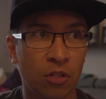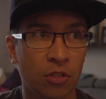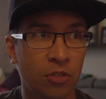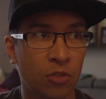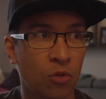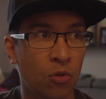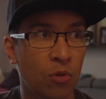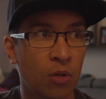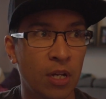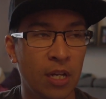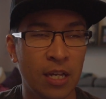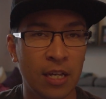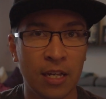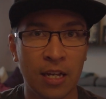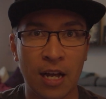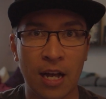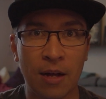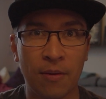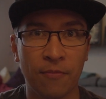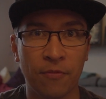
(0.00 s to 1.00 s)
So
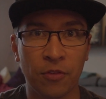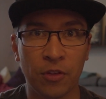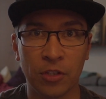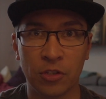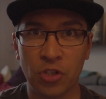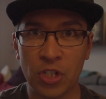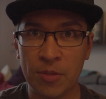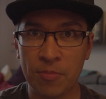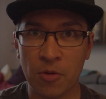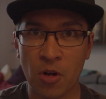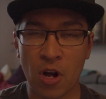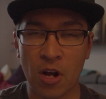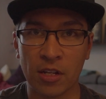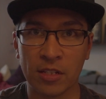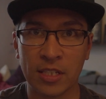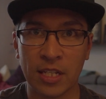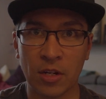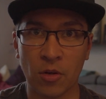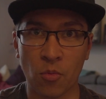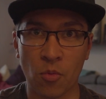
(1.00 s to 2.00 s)
for the cheap
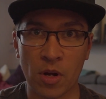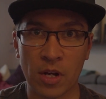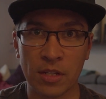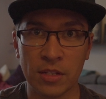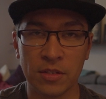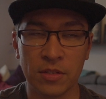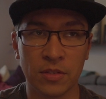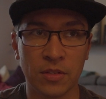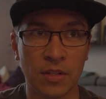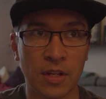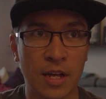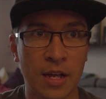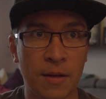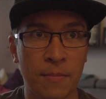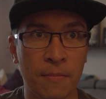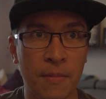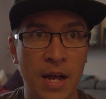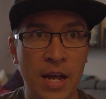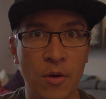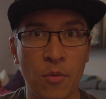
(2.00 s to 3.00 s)
cost that it was,
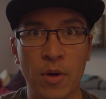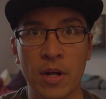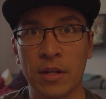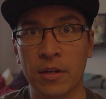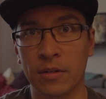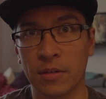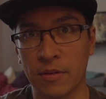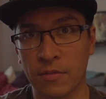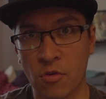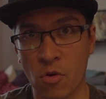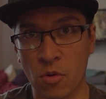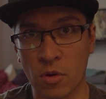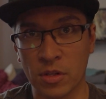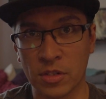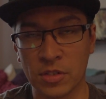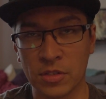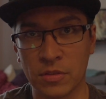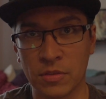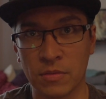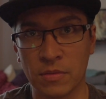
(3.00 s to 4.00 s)
I went, of
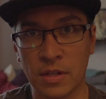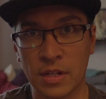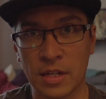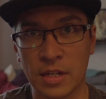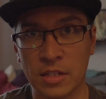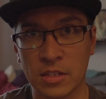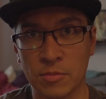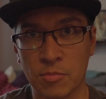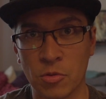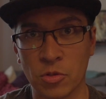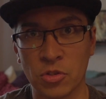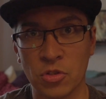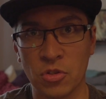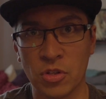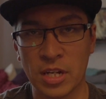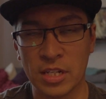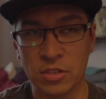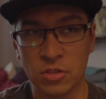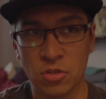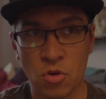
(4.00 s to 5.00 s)
course, as most of you
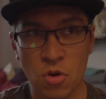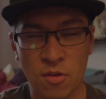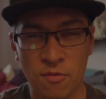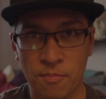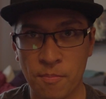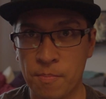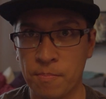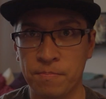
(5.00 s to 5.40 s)
guys know, I